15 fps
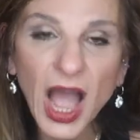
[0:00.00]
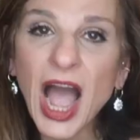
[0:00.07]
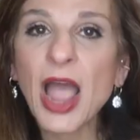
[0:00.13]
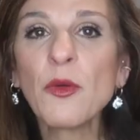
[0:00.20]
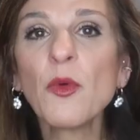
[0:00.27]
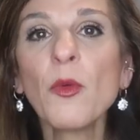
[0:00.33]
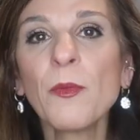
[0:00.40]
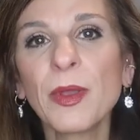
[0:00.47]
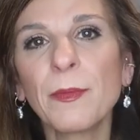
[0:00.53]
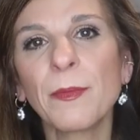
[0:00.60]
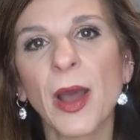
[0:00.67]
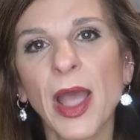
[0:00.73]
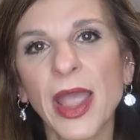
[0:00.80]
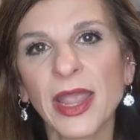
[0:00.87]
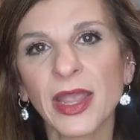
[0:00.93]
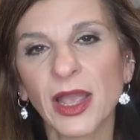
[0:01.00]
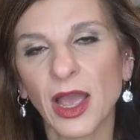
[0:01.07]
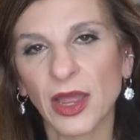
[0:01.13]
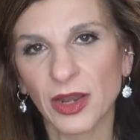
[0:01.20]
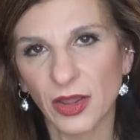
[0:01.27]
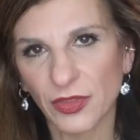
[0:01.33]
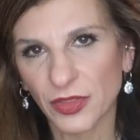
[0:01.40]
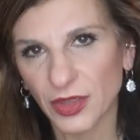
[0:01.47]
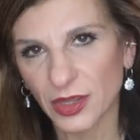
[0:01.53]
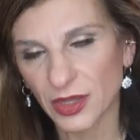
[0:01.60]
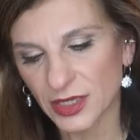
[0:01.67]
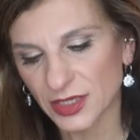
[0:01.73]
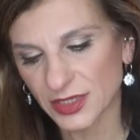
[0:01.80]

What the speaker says: I won't be buying another